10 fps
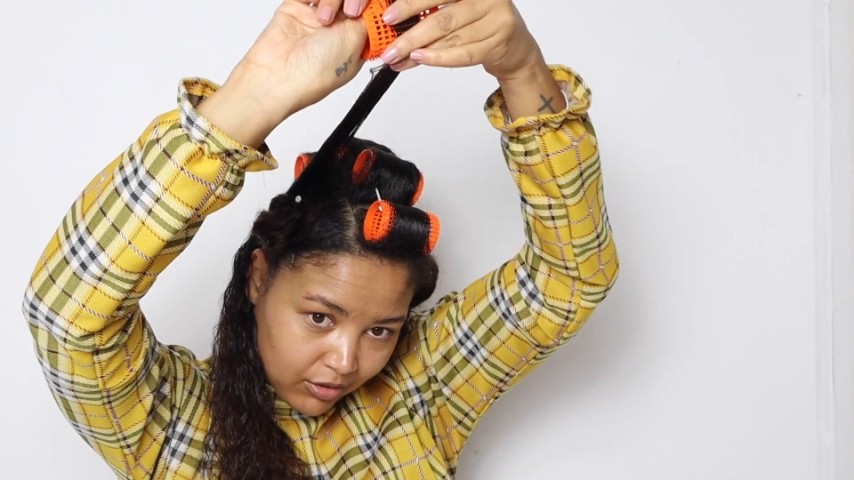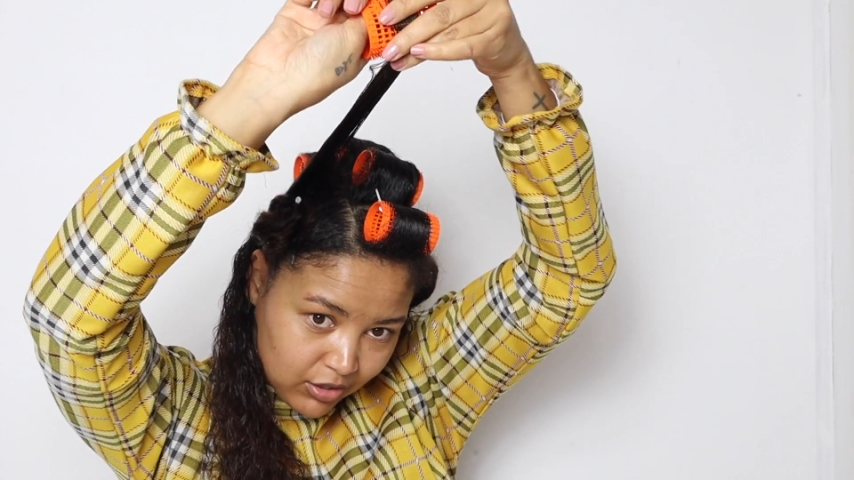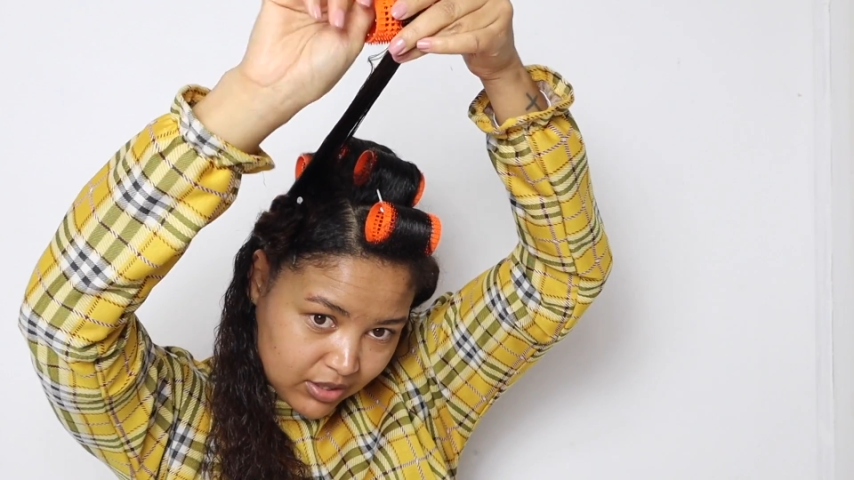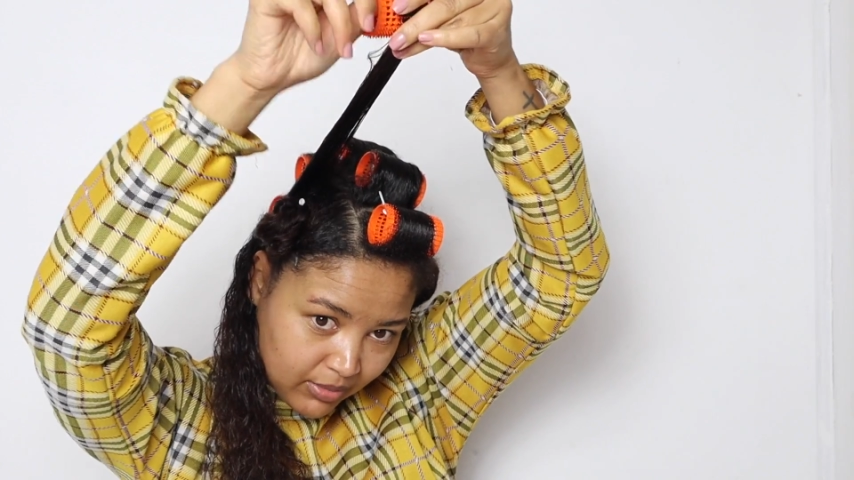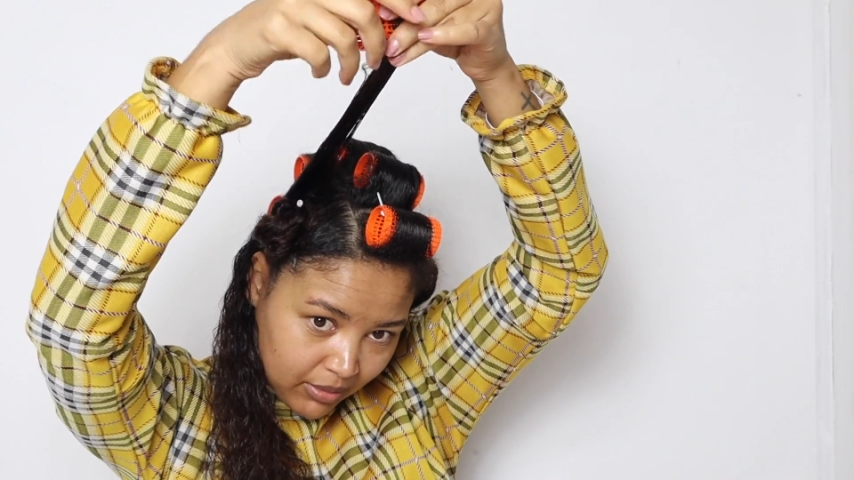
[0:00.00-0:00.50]

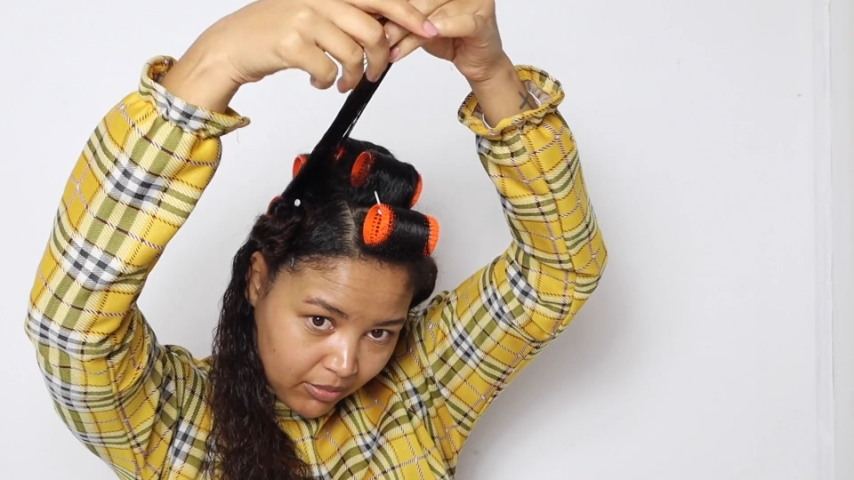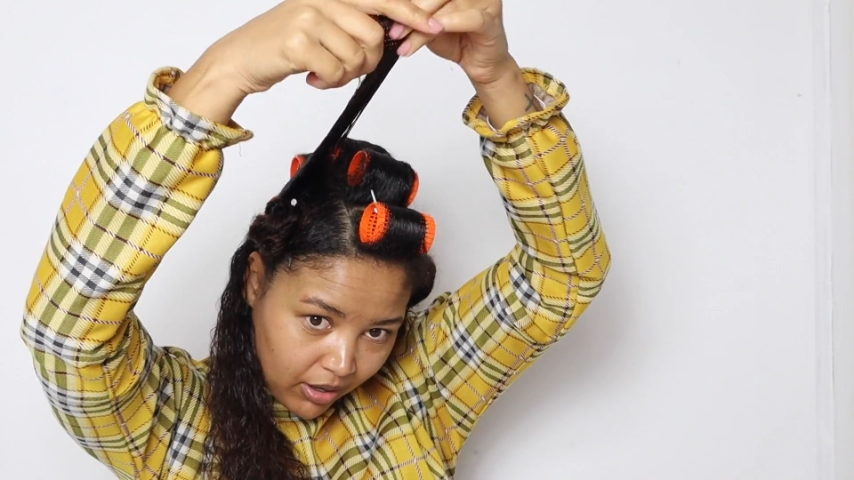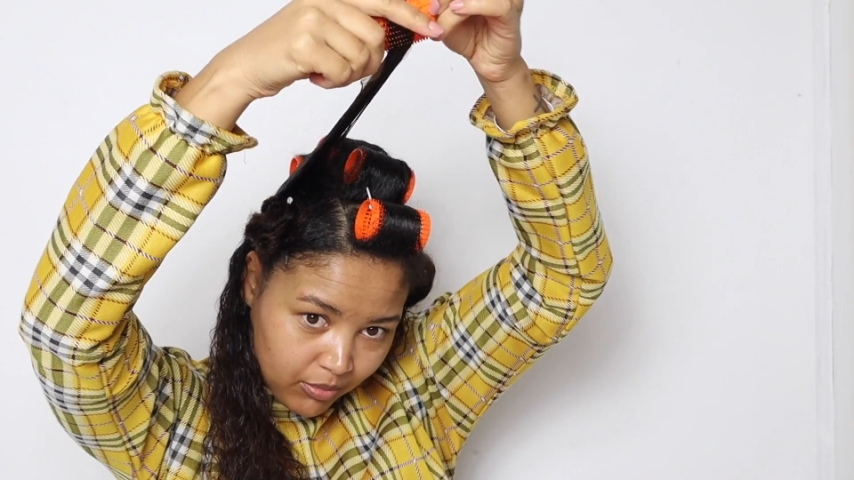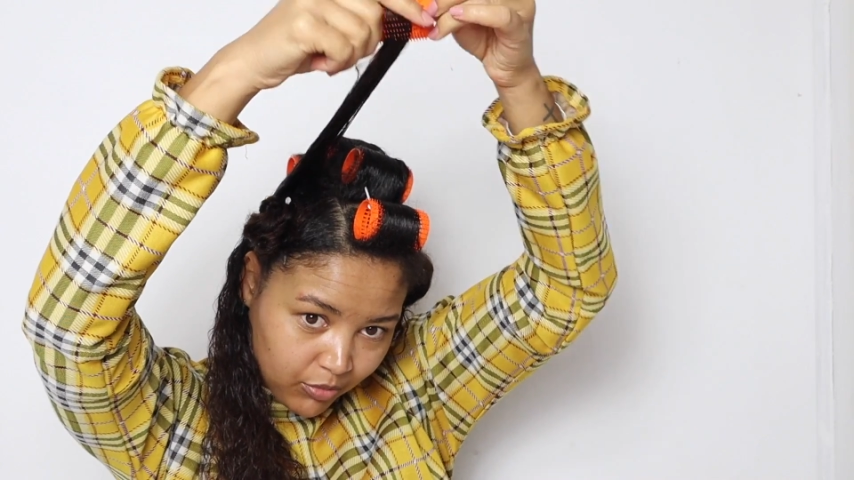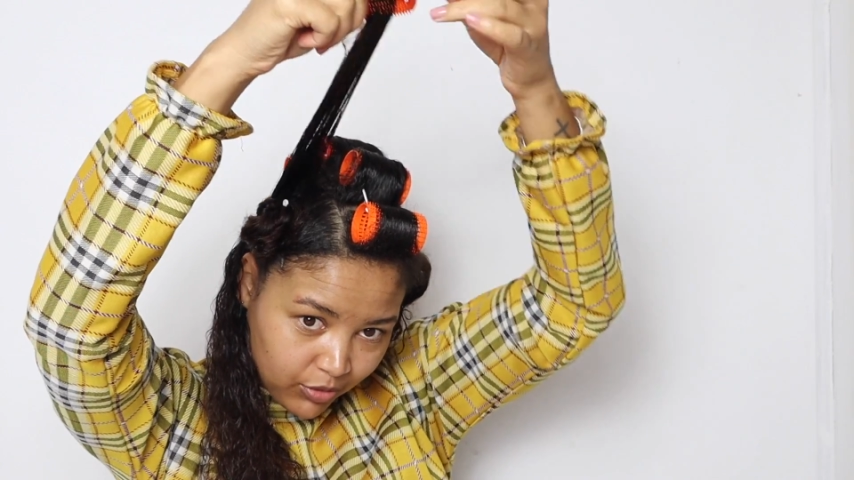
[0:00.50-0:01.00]
because my
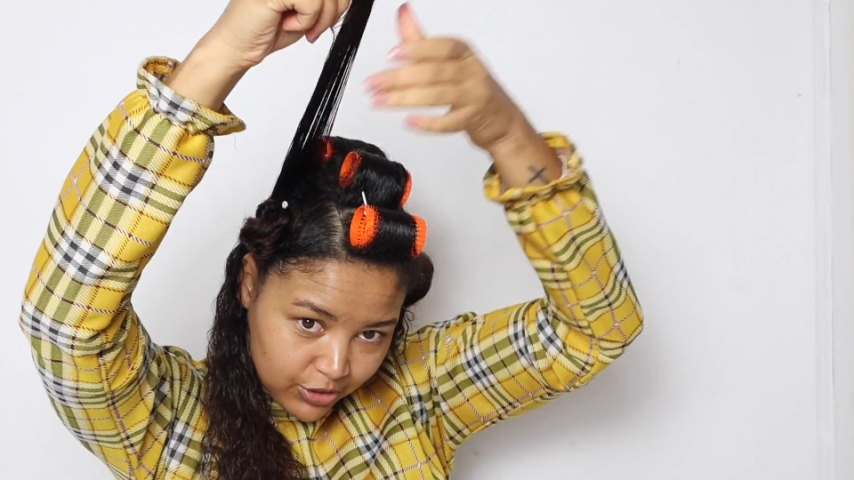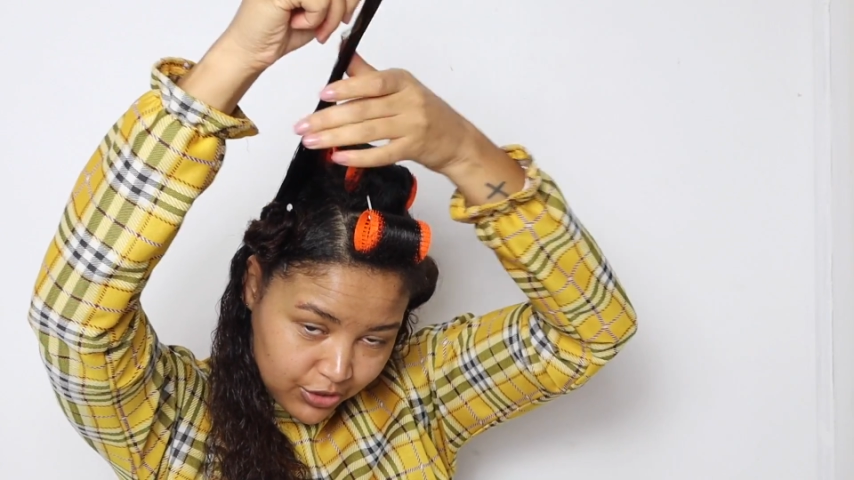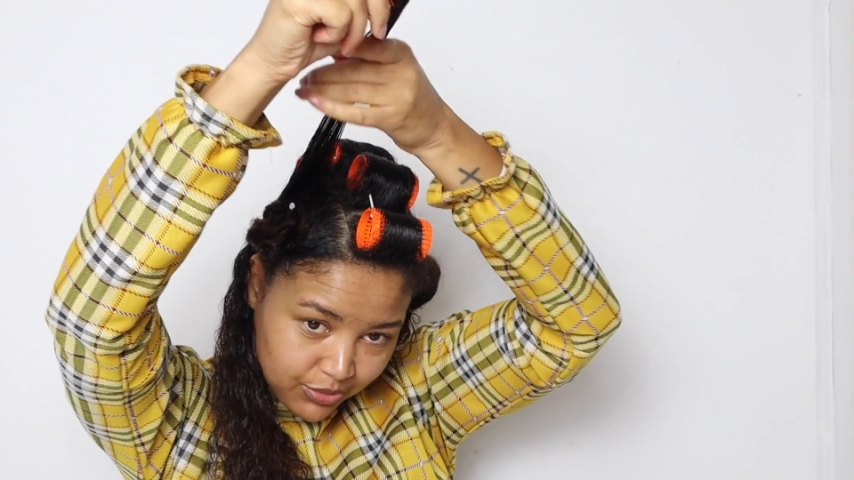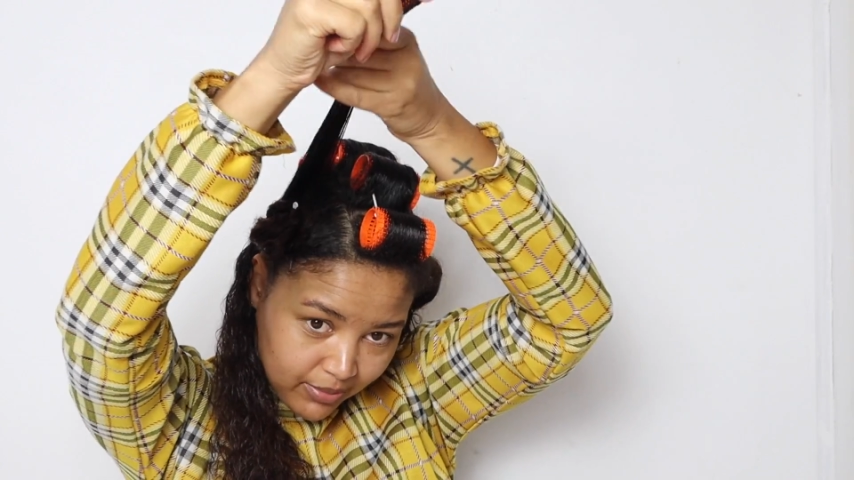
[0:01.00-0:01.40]
mom would do